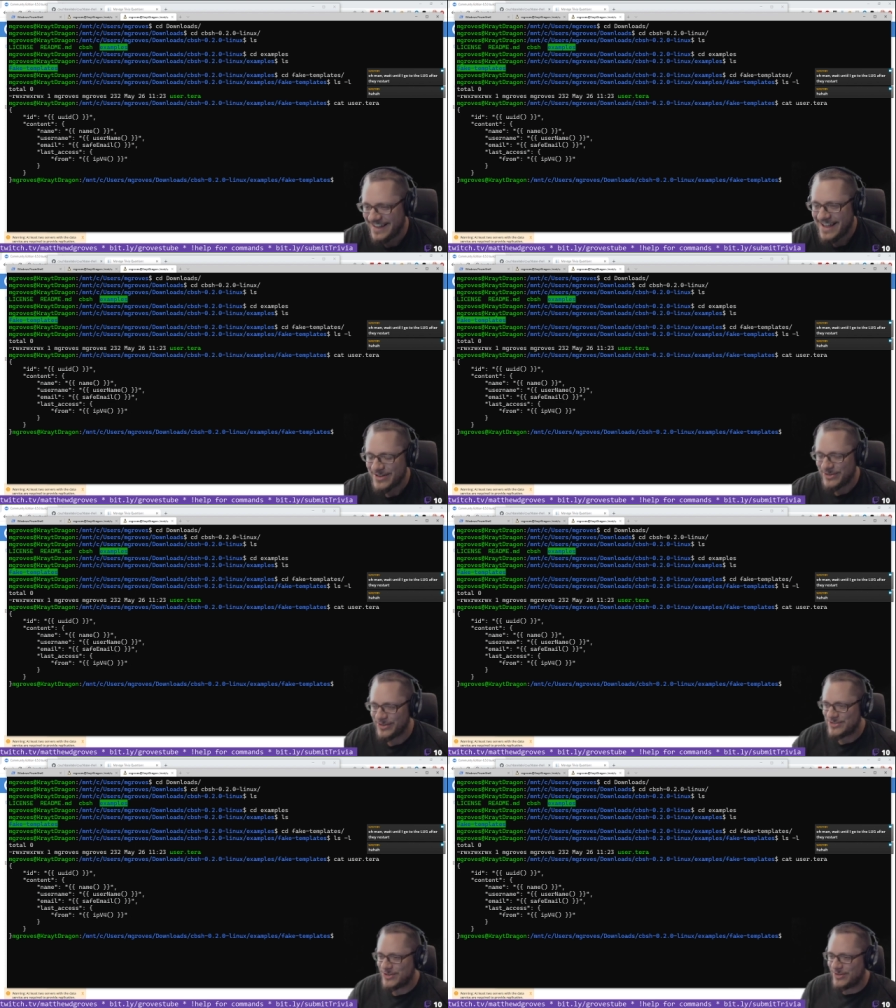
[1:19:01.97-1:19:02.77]
You're
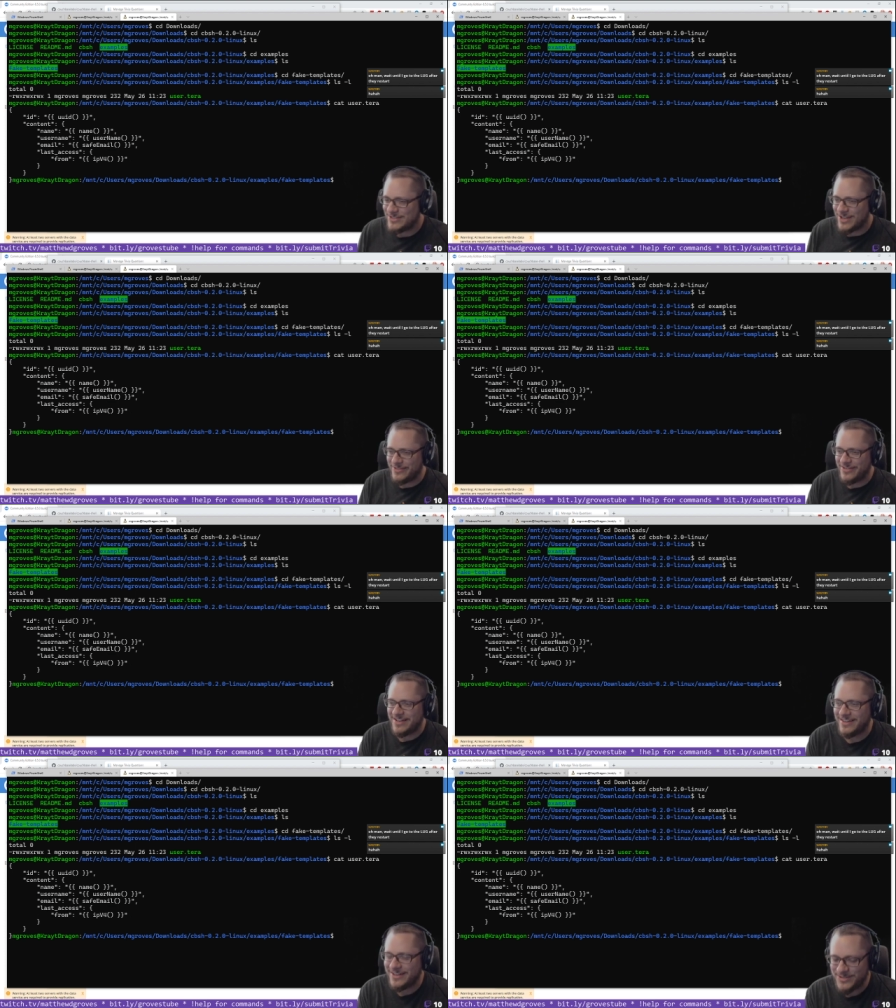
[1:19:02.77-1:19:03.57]
going to show this off in
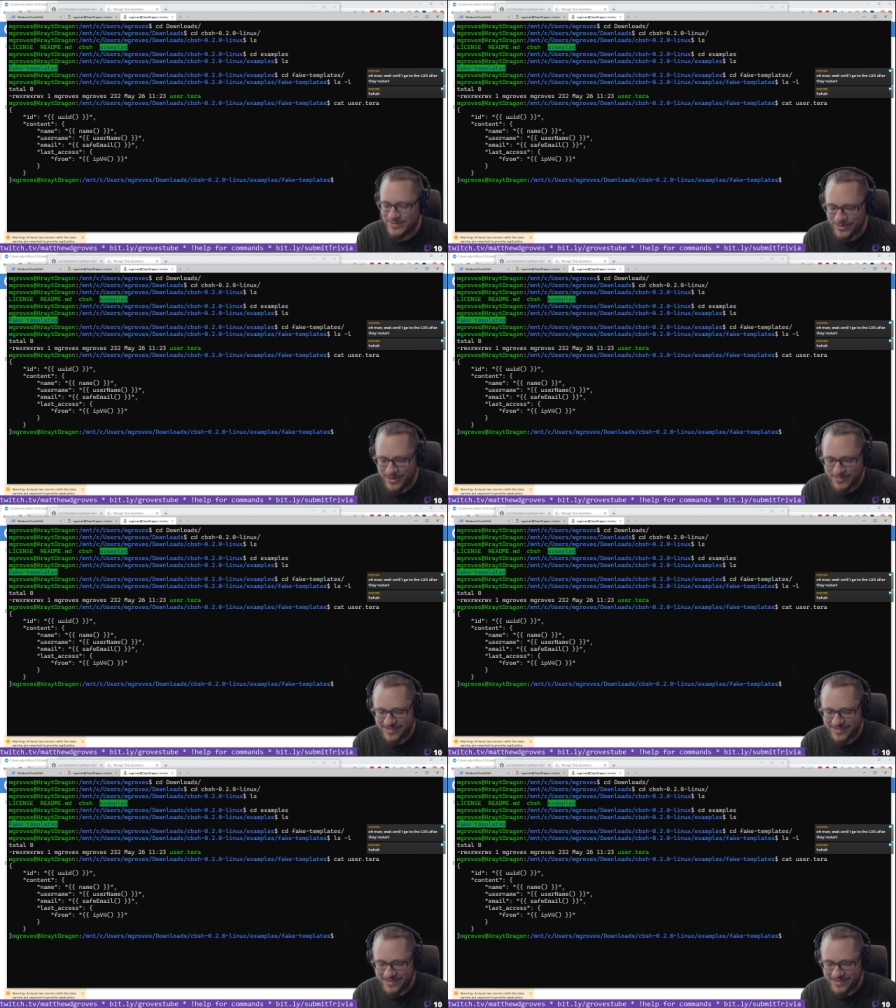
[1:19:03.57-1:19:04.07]
the Linux user group?